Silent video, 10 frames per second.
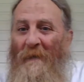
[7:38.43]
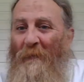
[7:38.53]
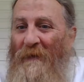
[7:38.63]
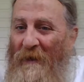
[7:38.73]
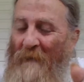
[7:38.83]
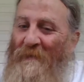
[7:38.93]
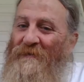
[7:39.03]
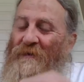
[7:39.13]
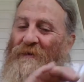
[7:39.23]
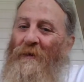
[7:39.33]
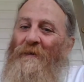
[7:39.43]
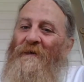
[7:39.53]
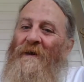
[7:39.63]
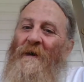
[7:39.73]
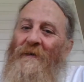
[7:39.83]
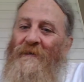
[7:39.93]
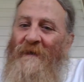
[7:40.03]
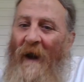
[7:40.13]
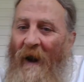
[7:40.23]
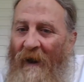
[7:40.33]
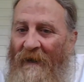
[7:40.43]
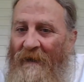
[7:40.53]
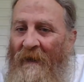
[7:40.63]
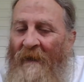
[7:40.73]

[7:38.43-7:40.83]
And we come into unity under God.